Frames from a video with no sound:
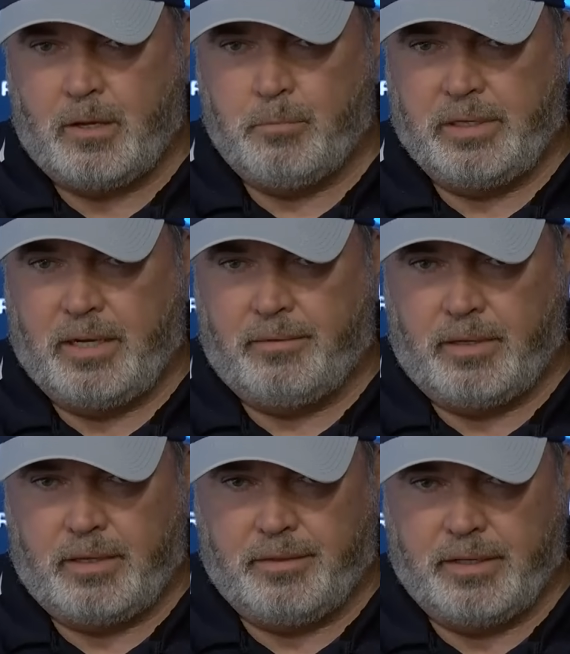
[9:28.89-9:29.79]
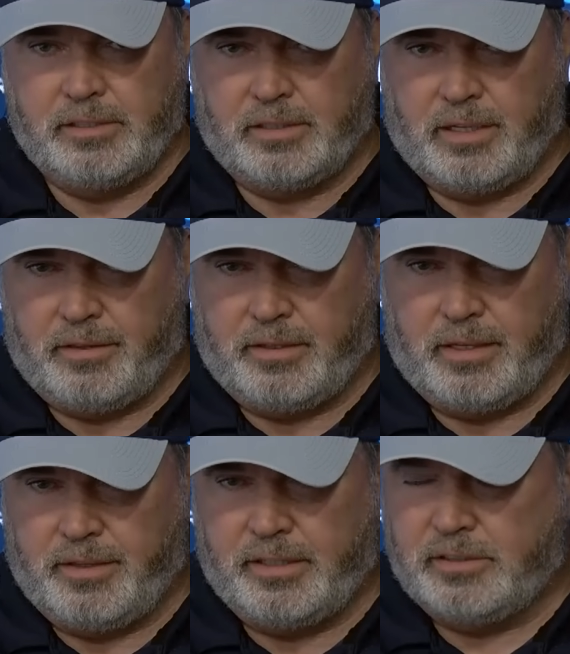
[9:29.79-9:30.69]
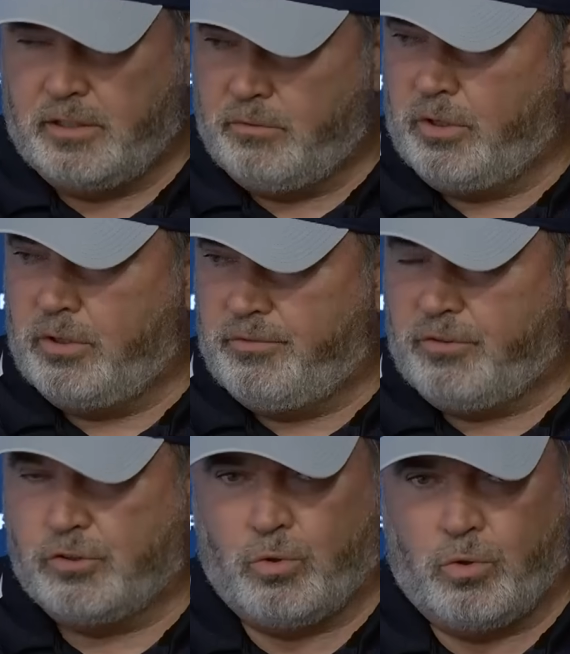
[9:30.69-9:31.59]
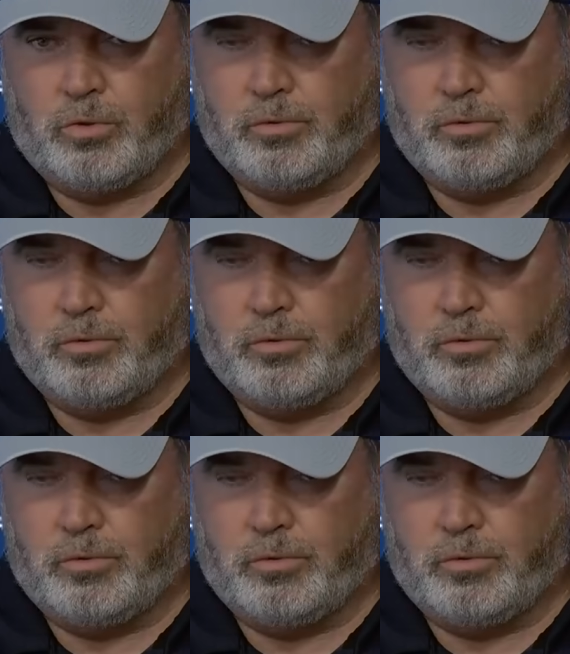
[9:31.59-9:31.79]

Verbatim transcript: but yeah, I think he's had a really good first quarter.